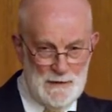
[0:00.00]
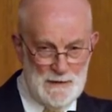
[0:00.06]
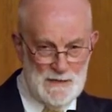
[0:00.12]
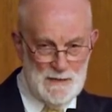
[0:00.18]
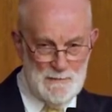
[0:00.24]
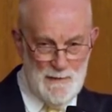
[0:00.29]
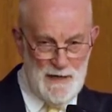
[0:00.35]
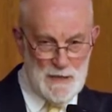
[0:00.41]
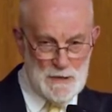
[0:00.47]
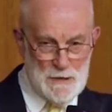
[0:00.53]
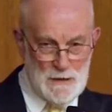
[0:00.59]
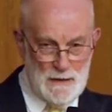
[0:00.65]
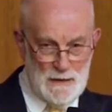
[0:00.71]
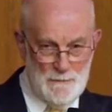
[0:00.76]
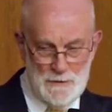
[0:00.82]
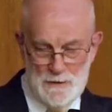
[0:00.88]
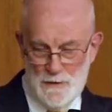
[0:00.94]

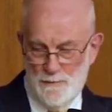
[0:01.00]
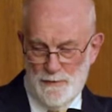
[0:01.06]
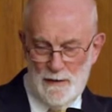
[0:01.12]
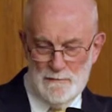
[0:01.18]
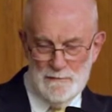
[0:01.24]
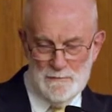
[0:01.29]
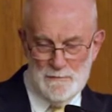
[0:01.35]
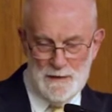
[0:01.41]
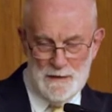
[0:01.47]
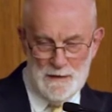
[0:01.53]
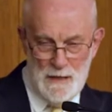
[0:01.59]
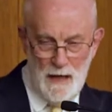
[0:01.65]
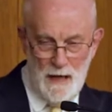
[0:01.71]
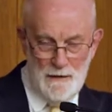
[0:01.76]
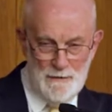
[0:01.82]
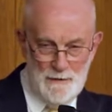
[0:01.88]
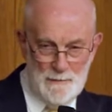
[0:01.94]
especially, which are probably
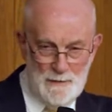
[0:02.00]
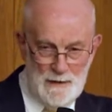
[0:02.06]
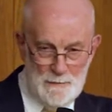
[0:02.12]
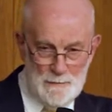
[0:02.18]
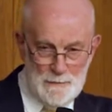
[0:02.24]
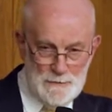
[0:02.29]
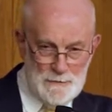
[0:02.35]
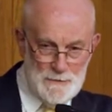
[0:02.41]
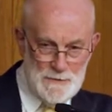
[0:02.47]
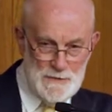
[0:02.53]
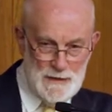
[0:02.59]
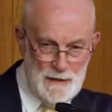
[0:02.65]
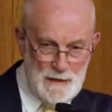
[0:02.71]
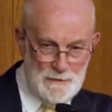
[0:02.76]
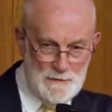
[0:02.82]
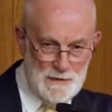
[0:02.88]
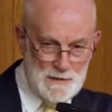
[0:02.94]
not the people you see
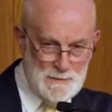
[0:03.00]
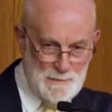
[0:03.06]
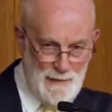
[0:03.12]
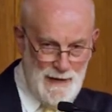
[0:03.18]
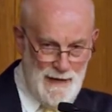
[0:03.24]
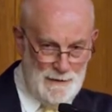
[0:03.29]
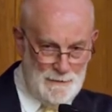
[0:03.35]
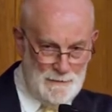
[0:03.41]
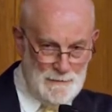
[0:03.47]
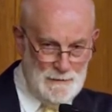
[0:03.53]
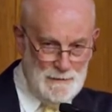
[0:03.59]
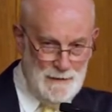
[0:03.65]
on this panel.